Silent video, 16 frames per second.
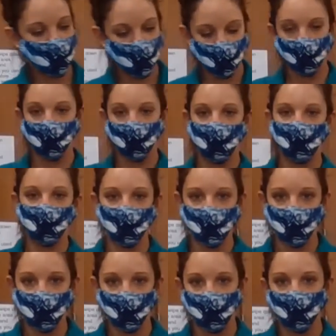step away from
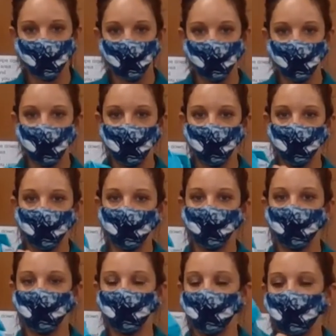our sterile
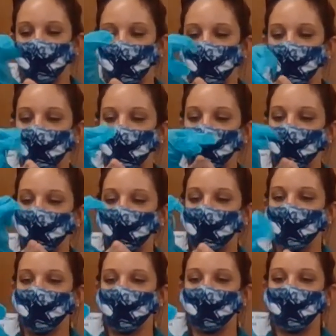field, keep our hands
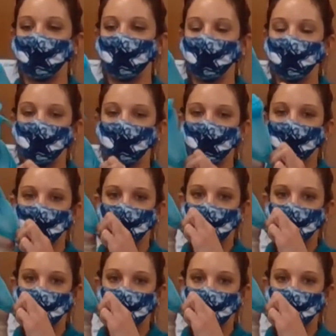above our waist.